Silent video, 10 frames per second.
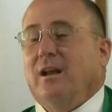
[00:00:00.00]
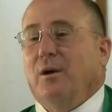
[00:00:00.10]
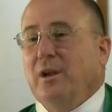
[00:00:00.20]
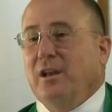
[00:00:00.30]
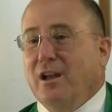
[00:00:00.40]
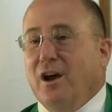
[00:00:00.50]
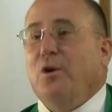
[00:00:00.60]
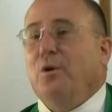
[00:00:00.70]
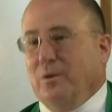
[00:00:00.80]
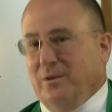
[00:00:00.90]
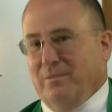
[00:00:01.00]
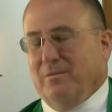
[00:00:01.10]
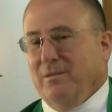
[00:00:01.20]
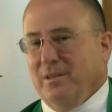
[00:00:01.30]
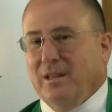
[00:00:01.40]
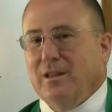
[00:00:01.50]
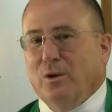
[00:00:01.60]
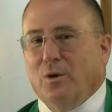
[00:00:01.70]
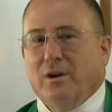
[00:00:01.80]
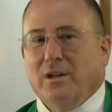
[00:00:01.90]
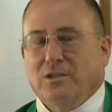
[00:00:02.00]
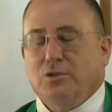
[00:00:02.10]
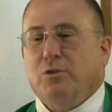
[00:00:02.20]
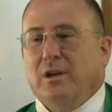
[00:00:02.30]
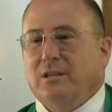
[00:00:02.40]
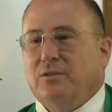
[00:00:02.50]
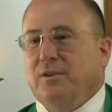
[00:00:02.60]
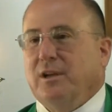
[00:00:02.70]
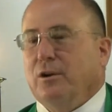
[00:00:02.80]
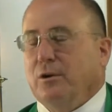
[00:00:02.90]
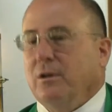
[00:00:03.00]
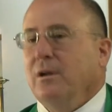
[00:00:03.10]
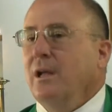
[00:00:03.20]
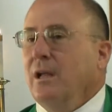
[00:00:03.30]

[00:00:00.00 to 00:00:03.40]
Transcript: And we know that the Lord has transfigured